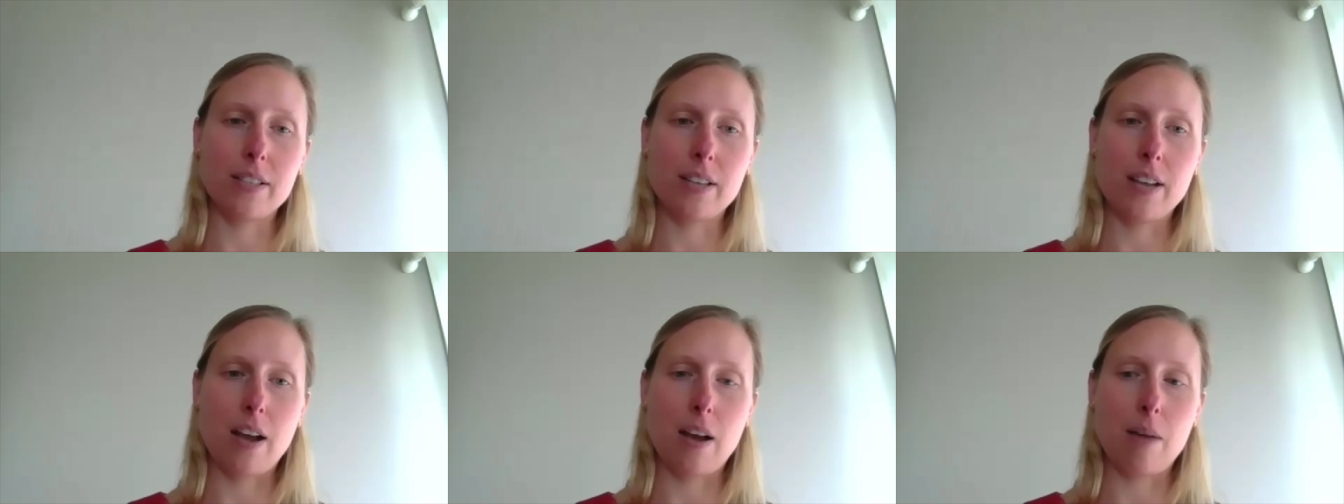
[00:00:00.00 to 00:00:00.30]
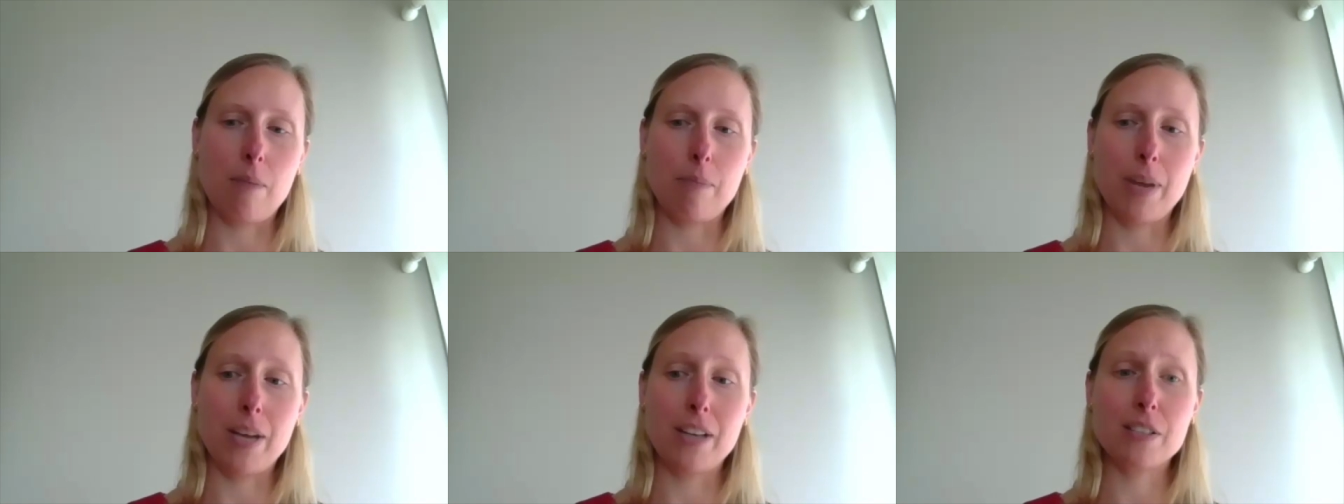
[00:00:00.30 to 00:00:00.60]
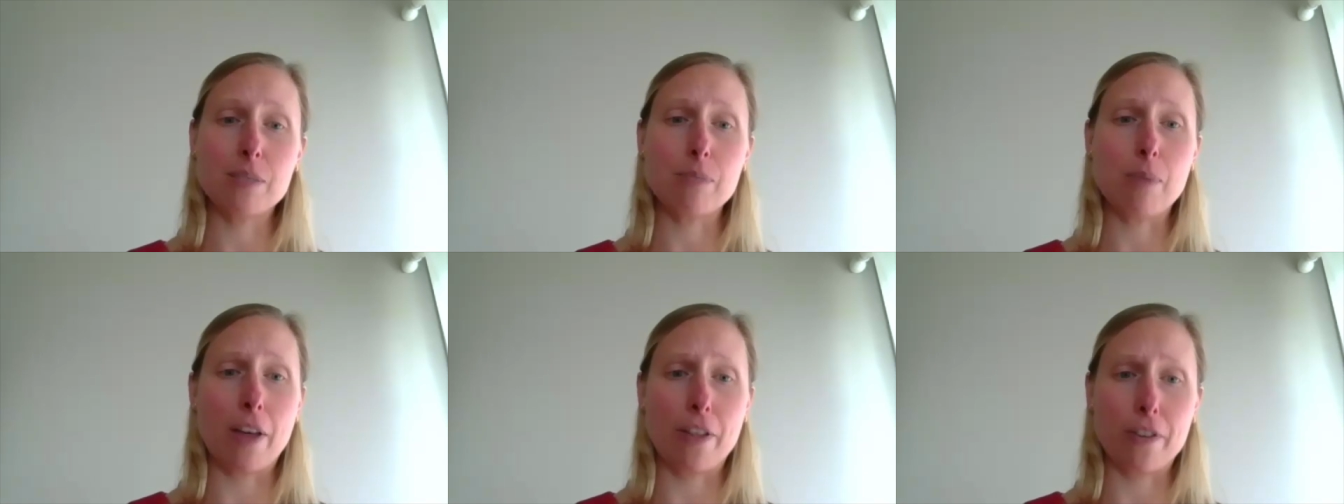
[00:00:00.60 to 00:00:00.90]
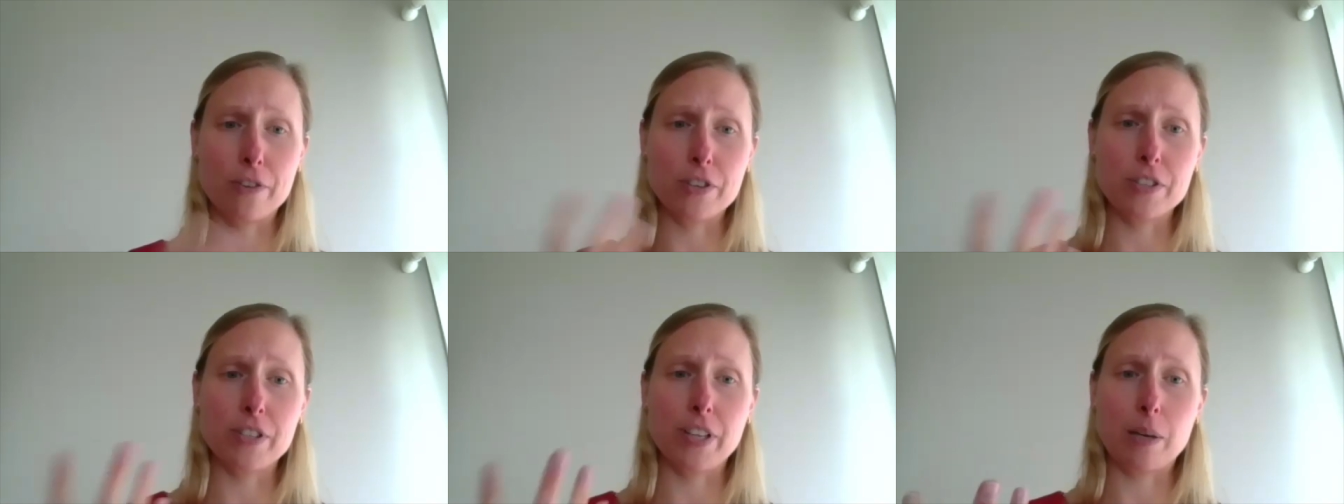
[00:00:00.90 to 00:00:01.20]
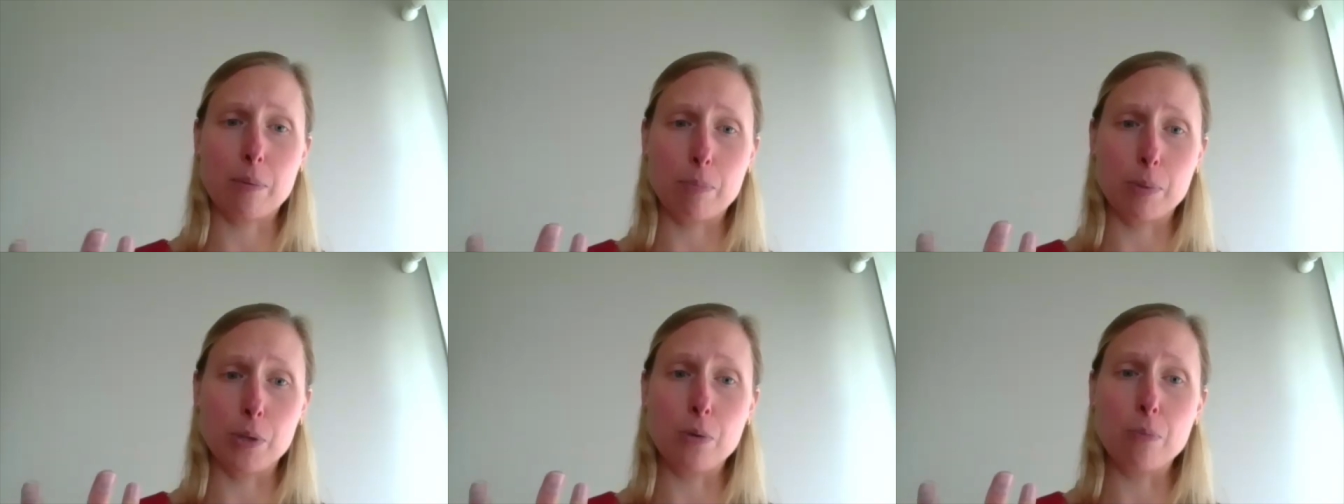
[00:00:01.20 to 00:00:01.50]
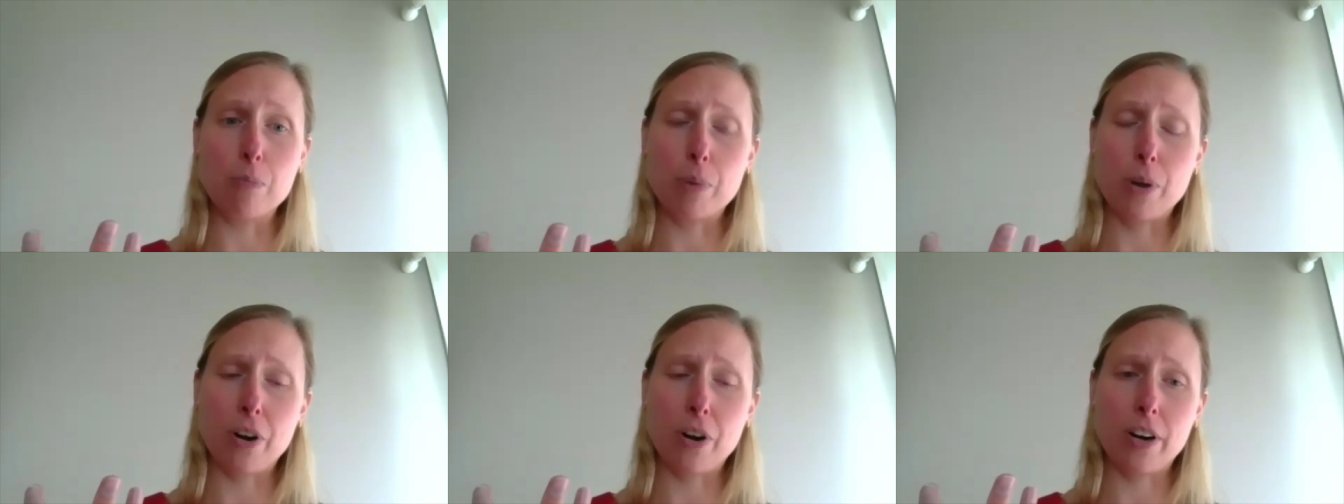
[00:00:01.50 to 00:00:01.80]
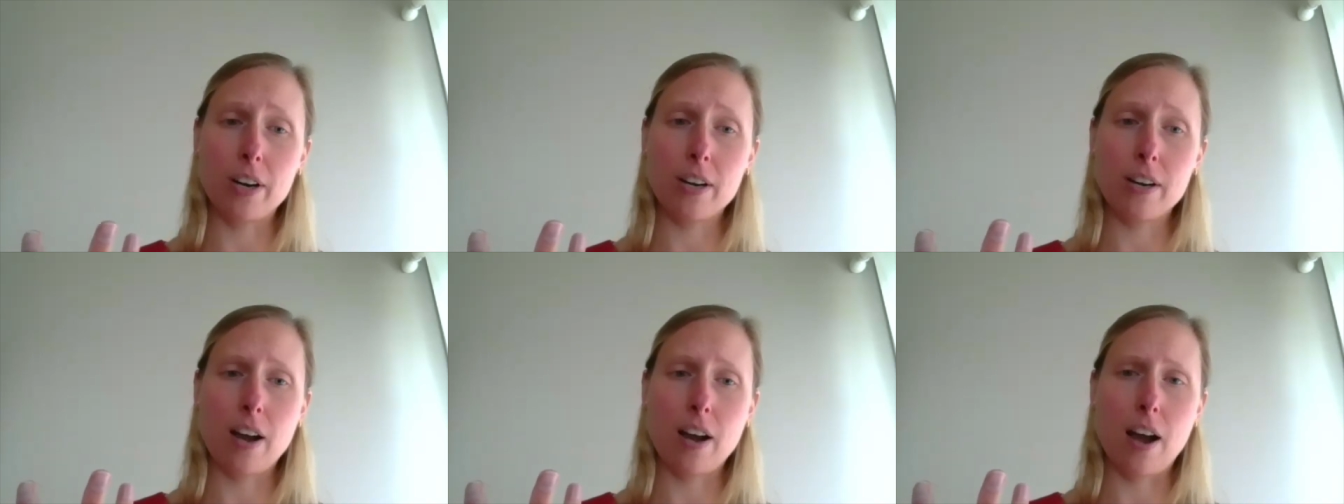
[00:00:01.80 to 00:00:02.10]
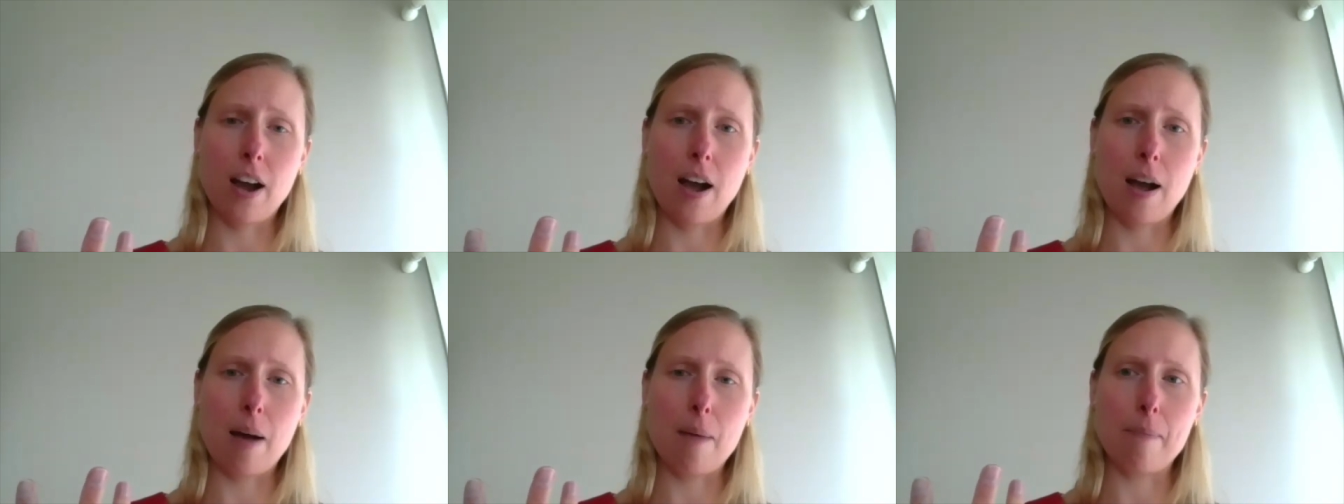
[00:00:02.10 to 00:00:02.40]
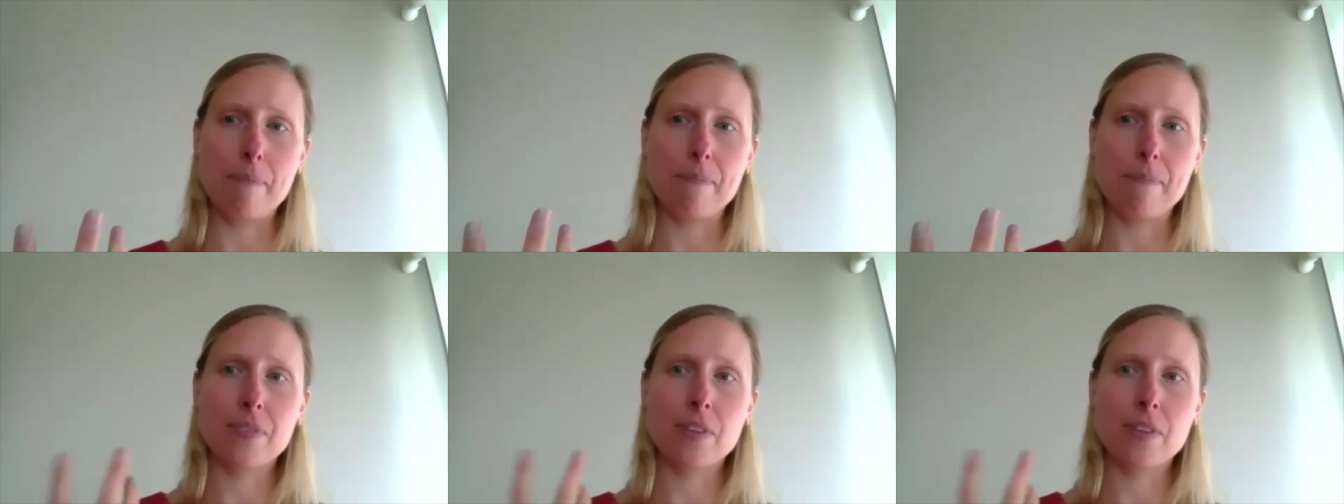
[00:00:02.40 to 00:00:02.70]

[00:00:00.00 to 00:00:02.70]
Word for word: um, and some others like Bloomberg um,